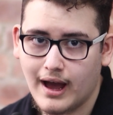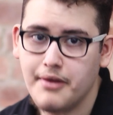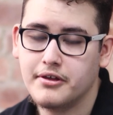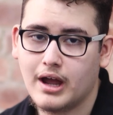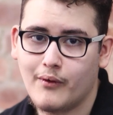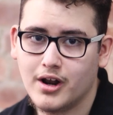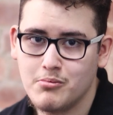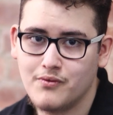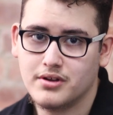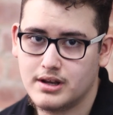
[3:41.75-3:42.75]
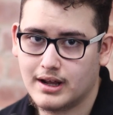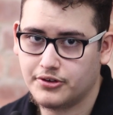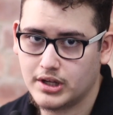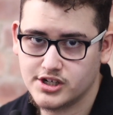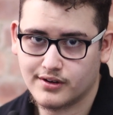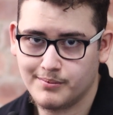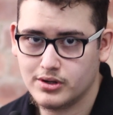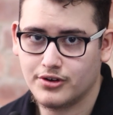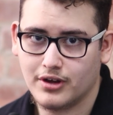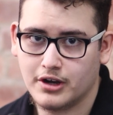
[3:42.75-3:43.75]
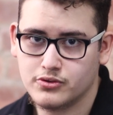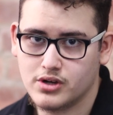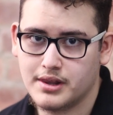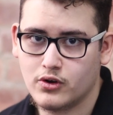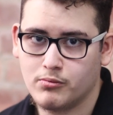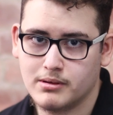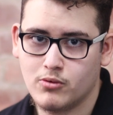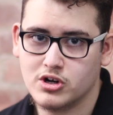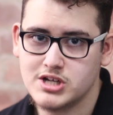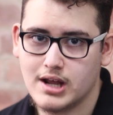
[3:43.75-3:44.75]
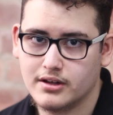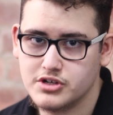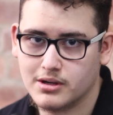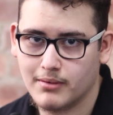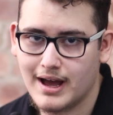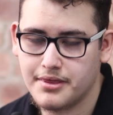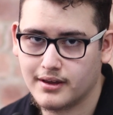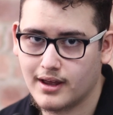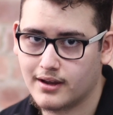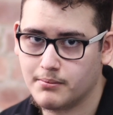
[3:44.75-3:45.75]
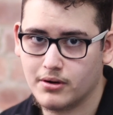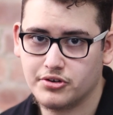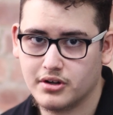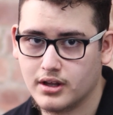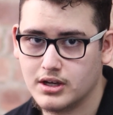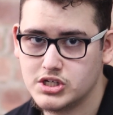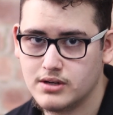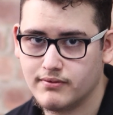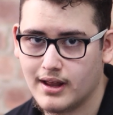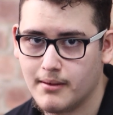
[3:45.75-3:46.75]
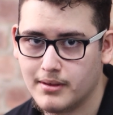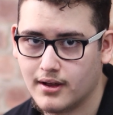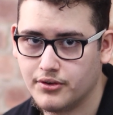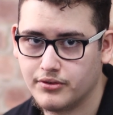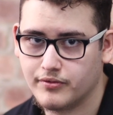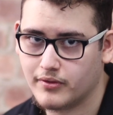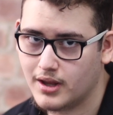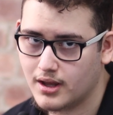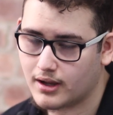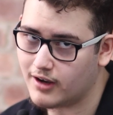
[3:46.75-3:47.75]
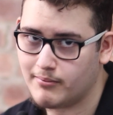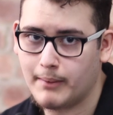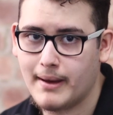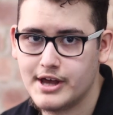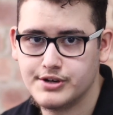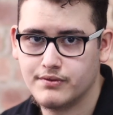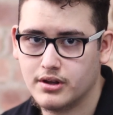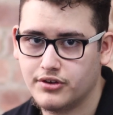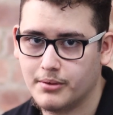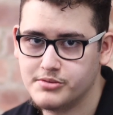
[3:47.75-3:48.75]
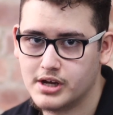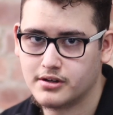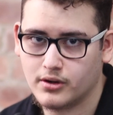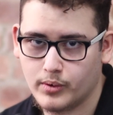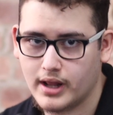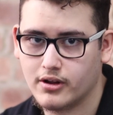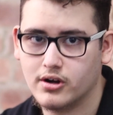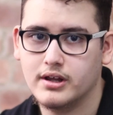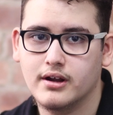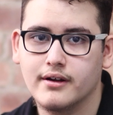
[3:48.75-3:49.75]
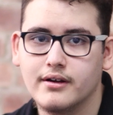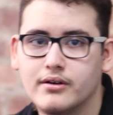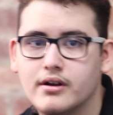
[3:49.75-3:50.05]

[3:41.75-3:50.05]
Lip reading: I think I want to move to the next stage of computer science, which I think will be more challenging, but I think I could personally achieve that because of kind of my passion for the subject and what I learned here.